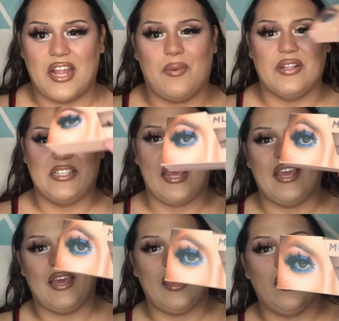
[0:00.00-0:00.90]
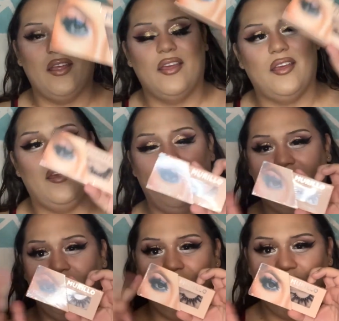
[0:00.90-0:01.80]
I would say get
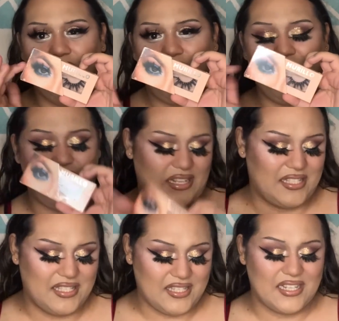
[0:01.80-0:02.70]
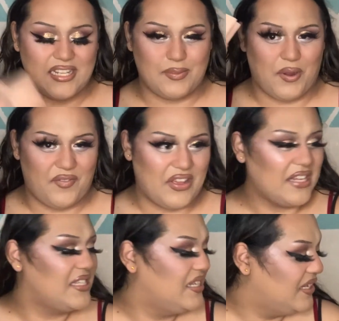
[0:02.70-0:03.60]
this because it's
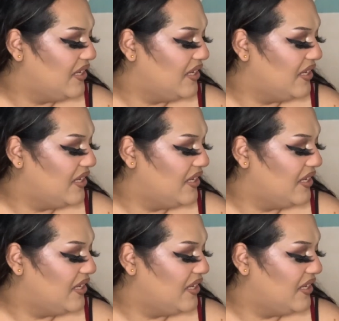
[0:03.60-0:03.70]
perfect.